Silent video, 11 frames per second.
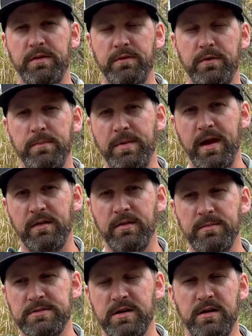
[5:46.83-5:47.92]
different bag
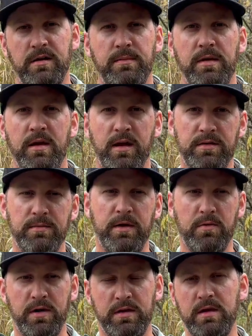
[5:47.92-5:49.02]
limits on them, and you may
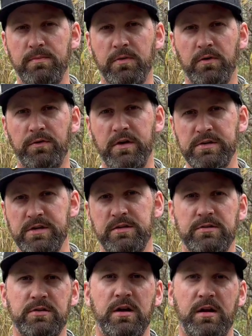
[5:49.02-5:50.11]
want to keep those fish in the
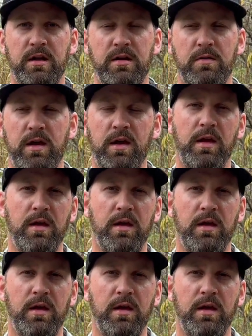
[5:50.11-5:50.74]
truck anyway.